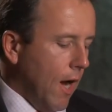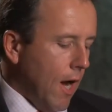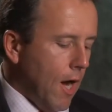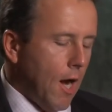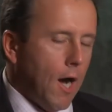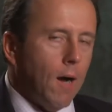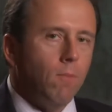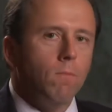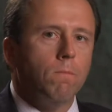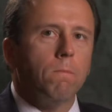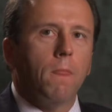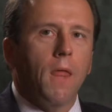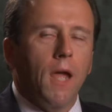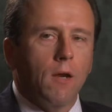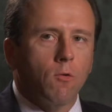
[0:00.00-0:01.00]

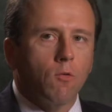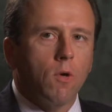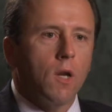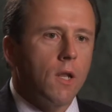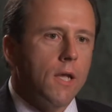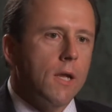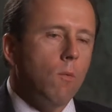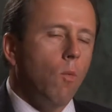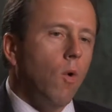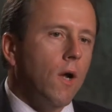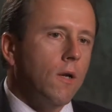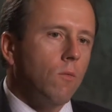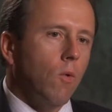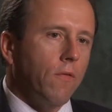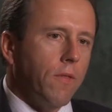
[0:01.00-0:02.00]
And really
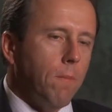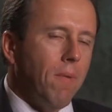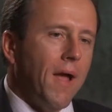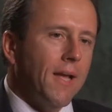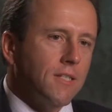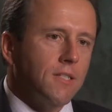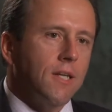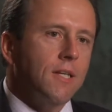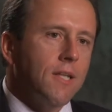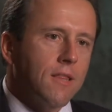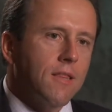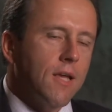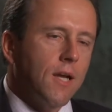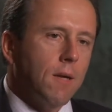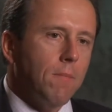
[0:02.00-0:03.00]
what the banks need to
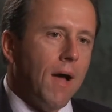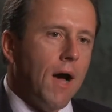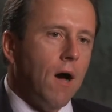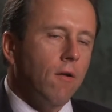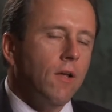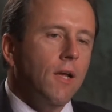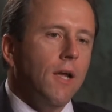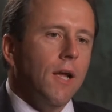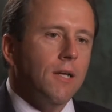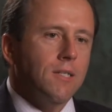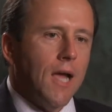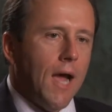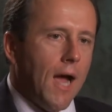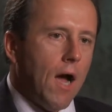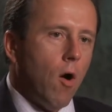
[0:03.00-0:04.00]
think about is
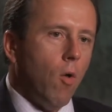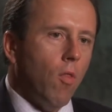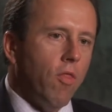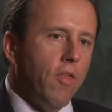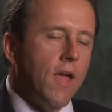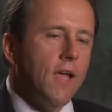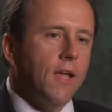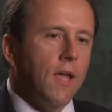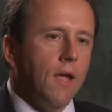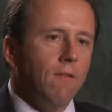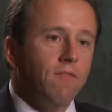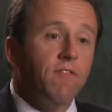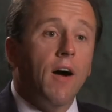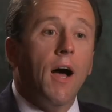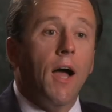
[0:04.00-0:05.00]
how they can
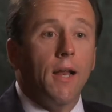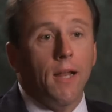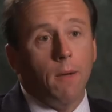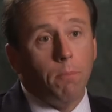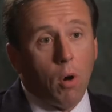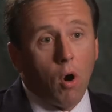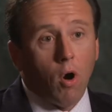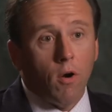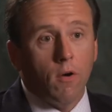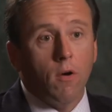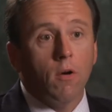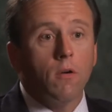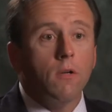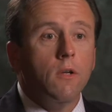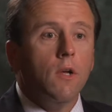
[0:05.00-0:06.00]
find a
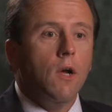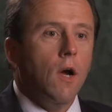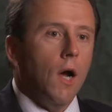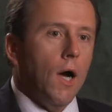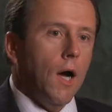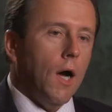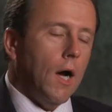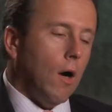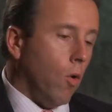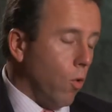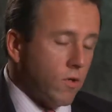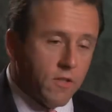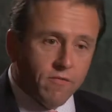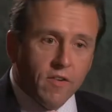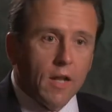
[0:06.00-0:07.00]
partner or
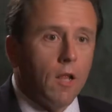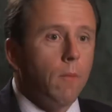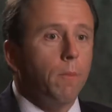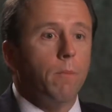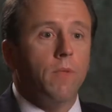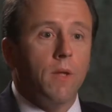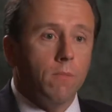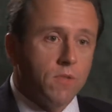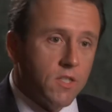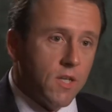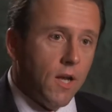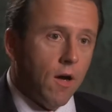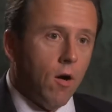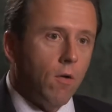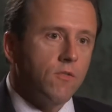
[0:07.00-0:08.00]
develop
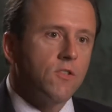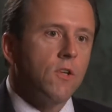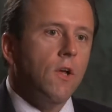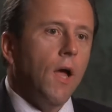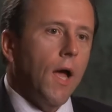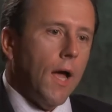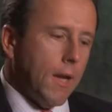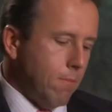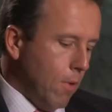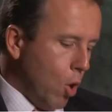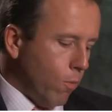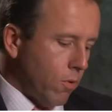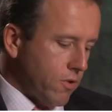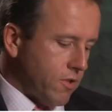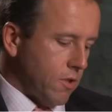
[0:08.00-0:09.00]
themselves a
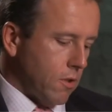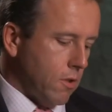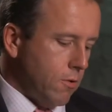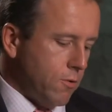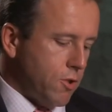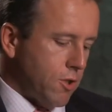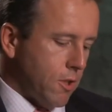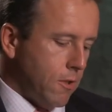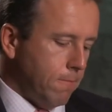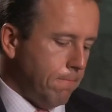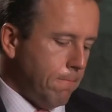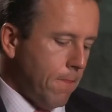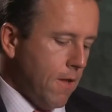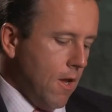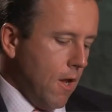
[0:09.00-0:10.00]
mobile
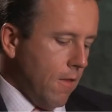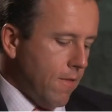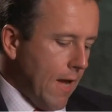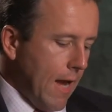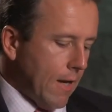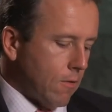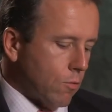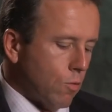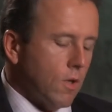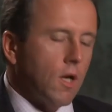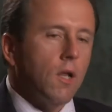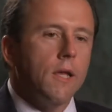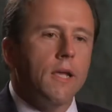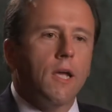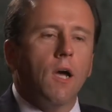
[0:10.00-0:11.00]
solution that
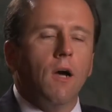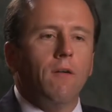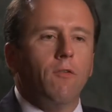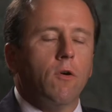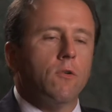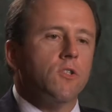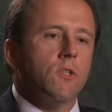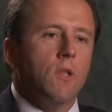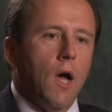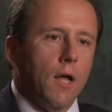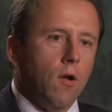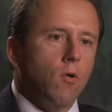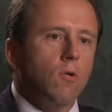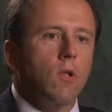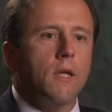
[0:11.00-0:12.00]
really covers not
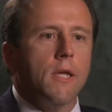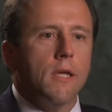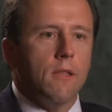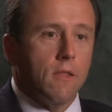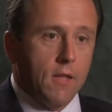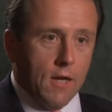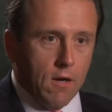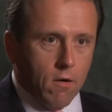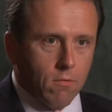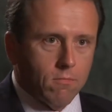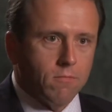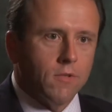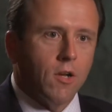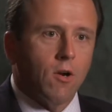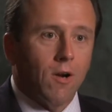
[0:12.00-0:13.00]
only
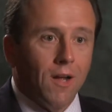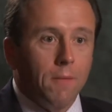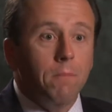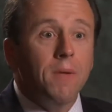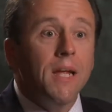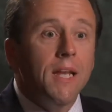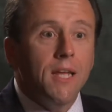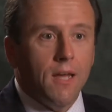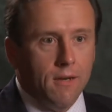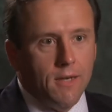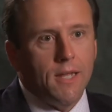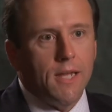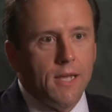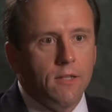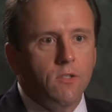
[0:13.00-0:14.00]
their immediate
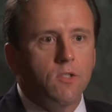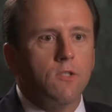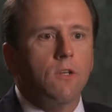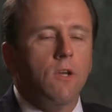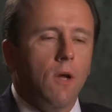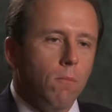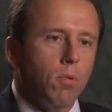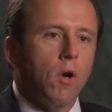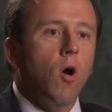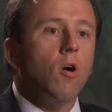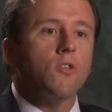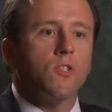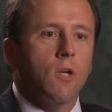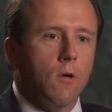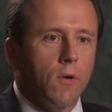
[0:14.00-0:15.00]
needs, but
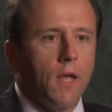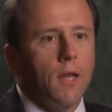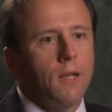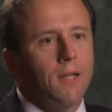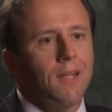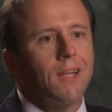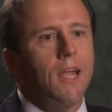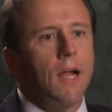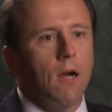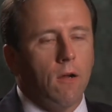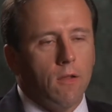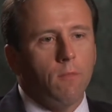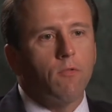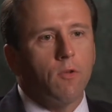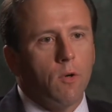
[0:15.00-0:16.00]
also can carry
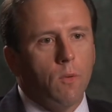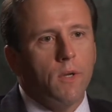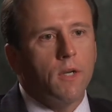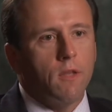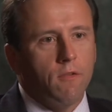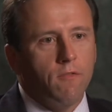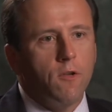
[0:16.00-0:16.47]
them through into the